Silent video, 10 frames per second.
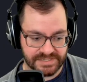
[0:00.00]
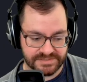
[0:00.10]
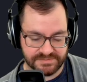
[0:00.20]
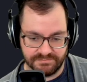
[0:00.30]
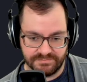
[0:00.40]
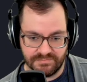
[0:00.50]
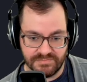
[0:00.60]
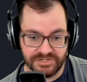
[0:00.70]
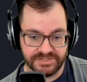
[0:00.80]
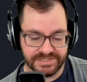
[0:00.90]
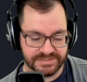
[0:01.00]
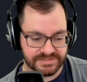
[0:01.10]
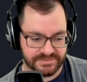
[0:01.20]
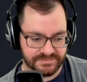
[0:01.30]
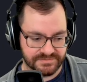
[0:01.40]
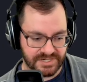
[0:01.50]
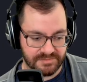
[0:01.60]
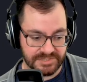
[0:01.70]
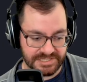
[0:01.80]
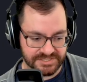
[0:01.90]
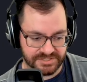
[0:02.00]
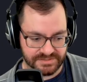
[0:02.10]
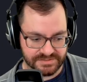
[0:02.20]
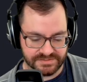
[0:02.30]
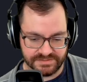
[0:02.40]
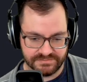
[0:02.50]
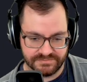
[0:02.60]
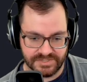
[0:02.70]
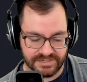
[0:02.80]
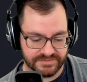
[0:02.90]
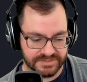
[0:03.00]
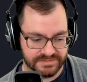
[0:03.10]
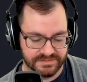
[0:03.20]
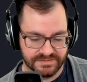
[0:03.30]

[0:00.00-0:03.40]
that's millions of combinations or whatever.